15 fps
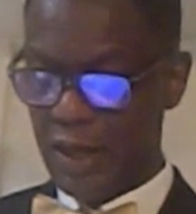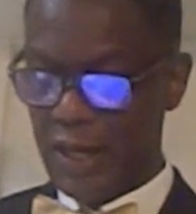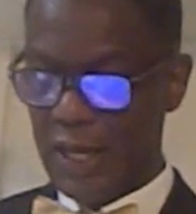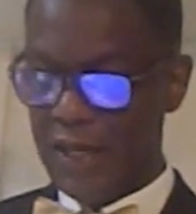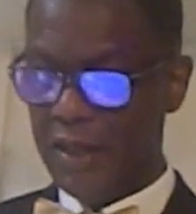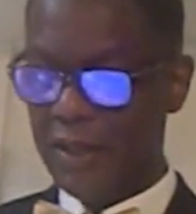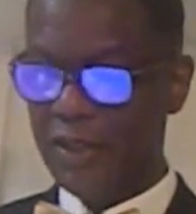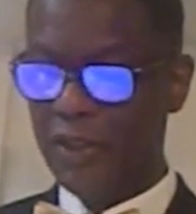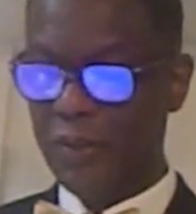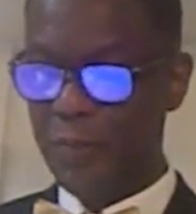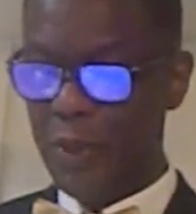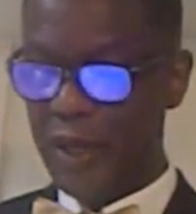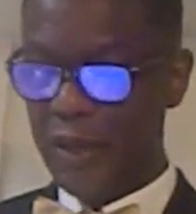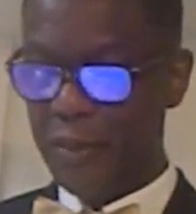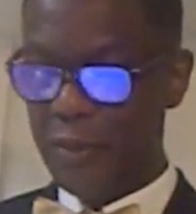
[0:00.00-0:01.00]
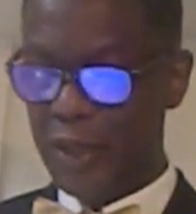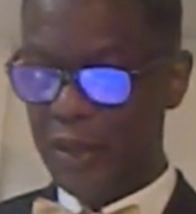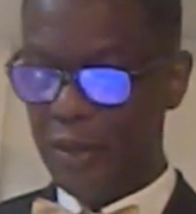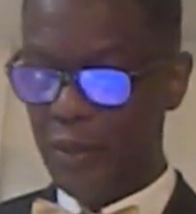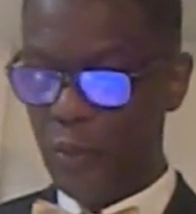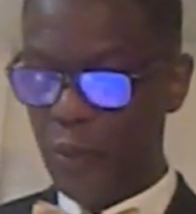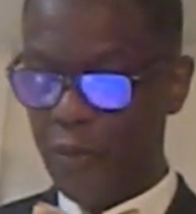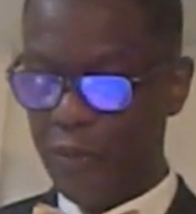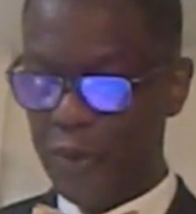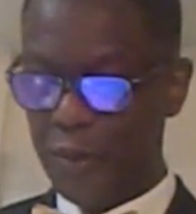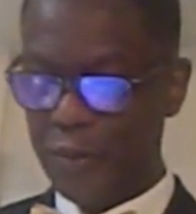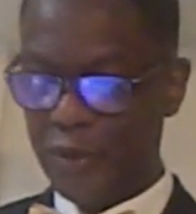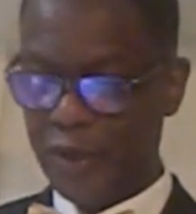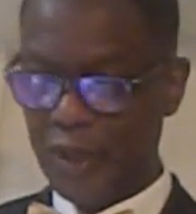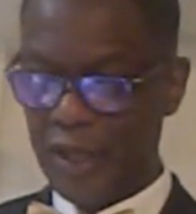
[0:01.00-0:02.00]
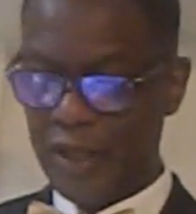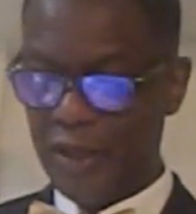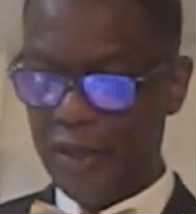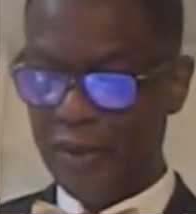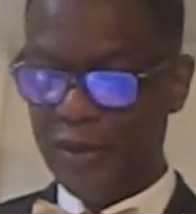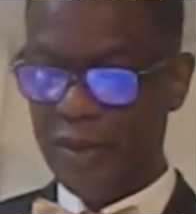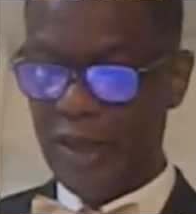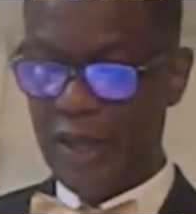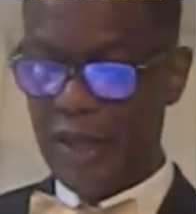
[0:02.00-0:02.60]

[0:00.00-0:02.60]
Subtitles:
and experiment with themselves